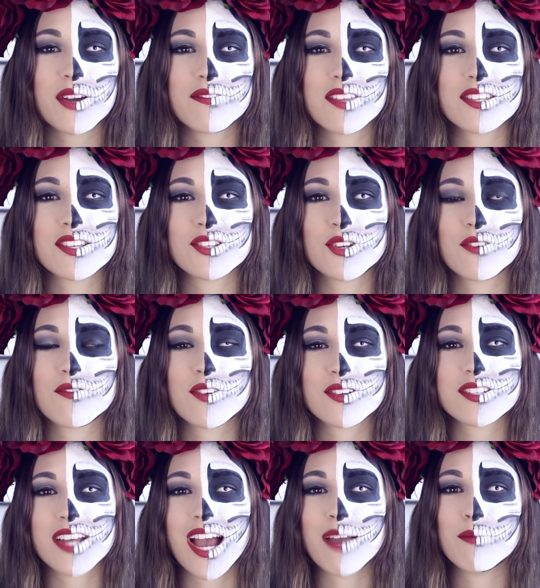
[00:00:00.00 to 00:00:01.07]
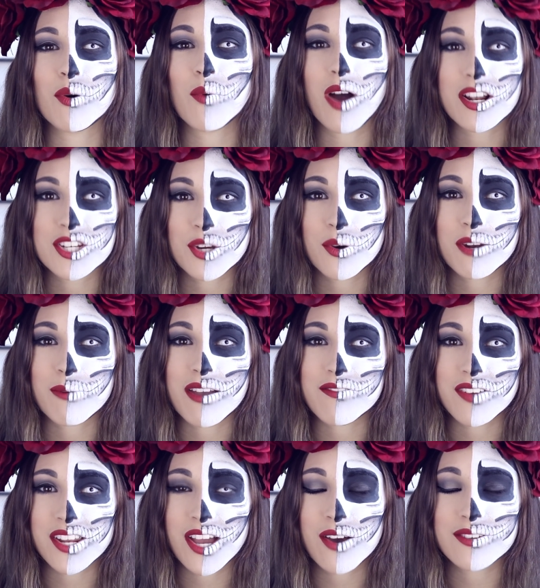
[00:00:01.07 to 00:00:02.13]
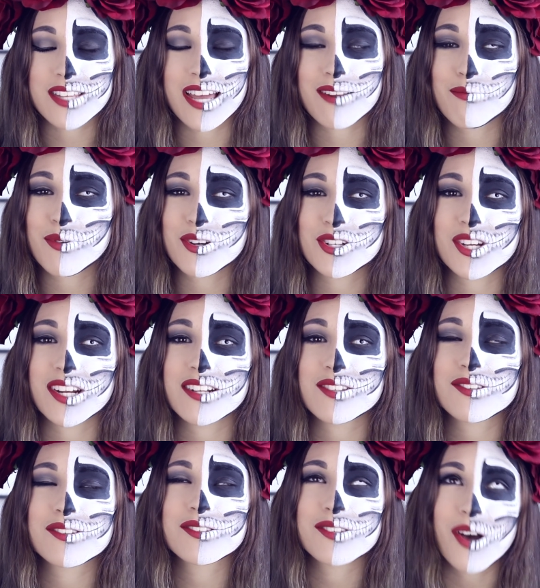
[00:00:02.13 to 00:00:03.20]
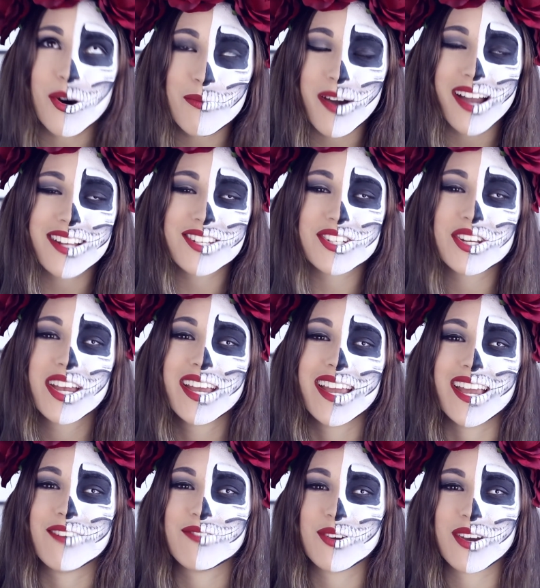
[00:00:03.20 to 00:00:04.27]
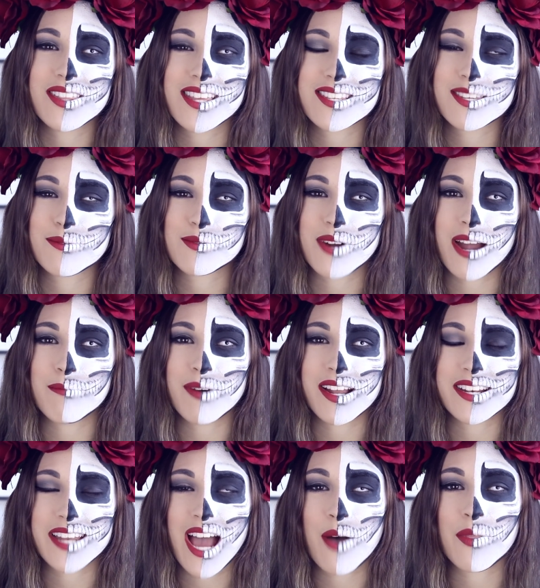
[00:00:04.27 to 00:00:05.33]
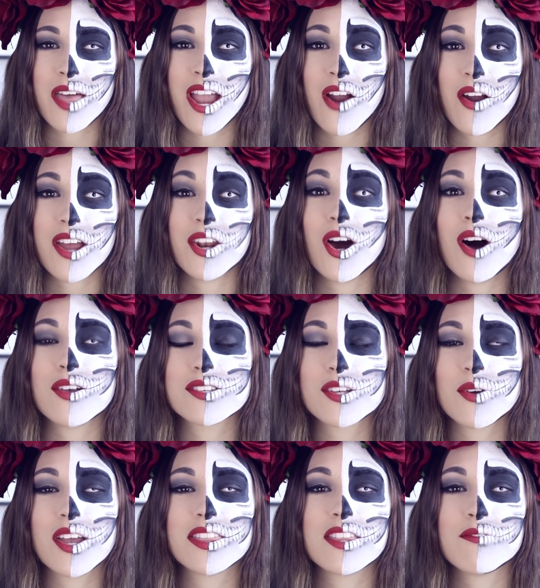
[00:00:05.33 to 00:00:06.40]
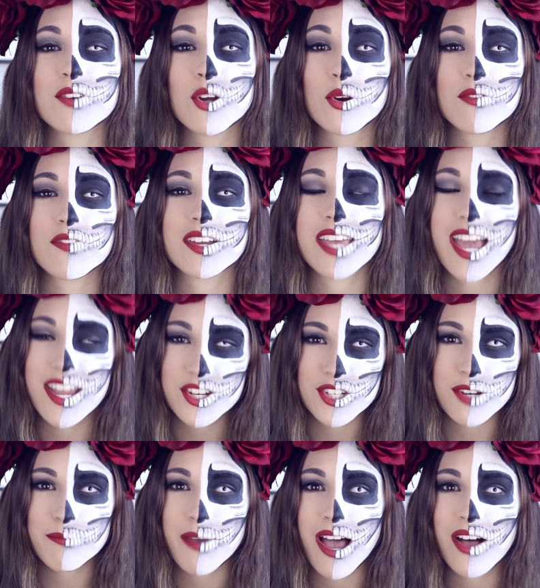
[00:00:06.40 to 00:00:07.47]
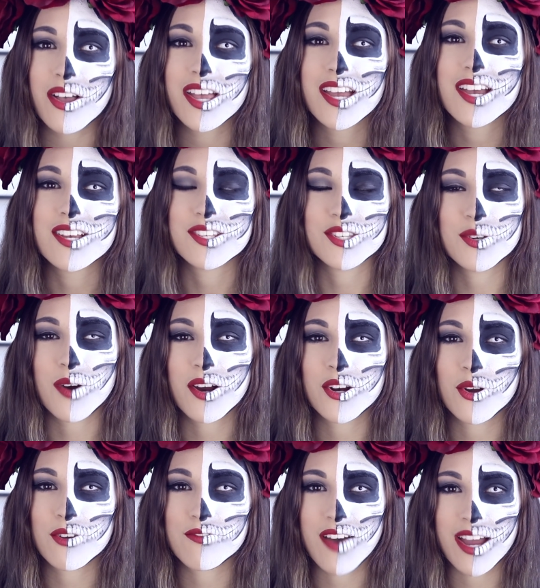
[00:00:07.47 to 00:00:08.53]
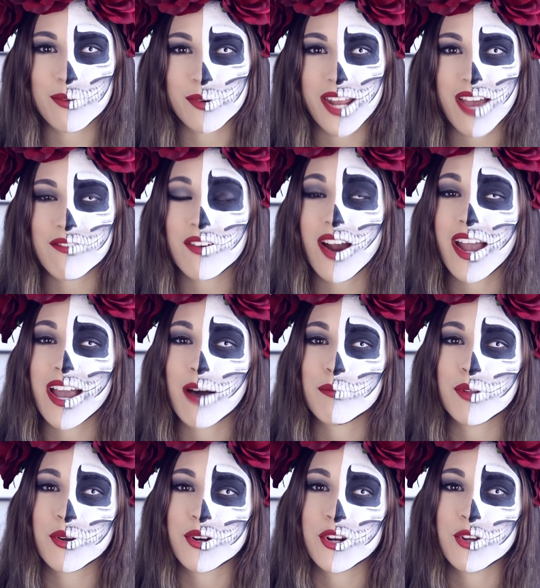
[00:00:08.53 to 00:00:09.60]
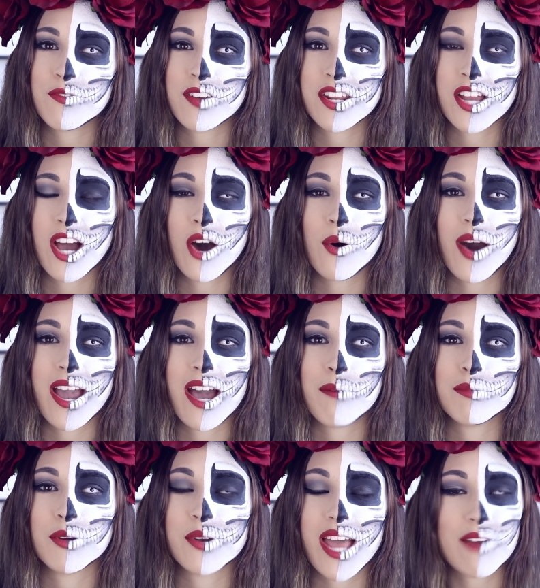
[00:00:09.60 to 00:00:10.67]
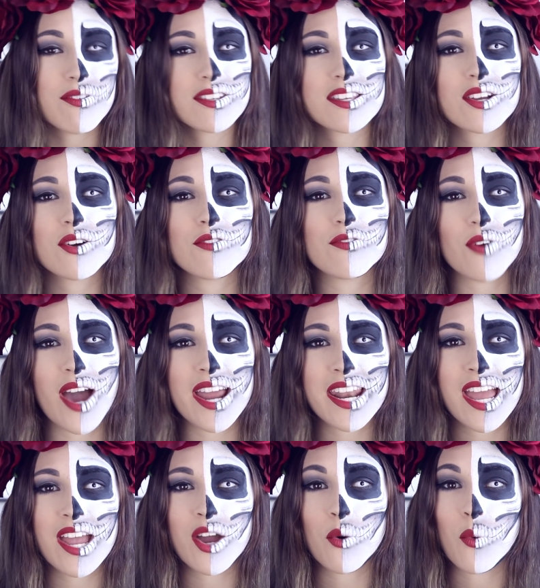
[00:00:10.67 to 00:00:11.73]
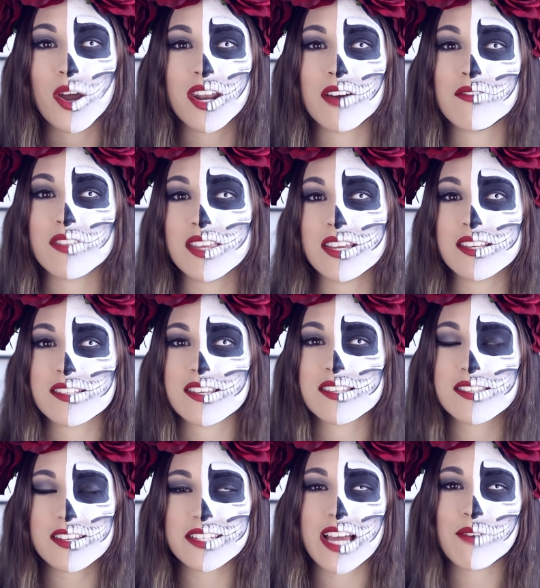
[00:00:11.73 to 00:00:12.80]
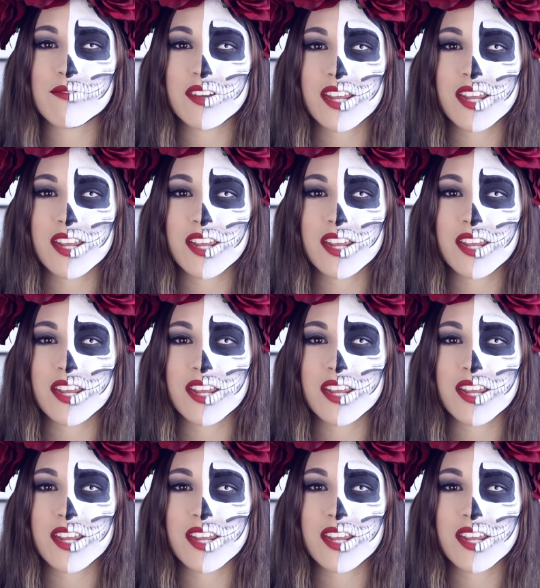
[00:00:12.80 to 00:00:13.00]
if this is your first time watching one of my videos, I'd appreciate it so much if you hit that subscribe button down there and also hit the notification bell so you are notified whenever I upload a new video. I upload every single Friday one of these sit down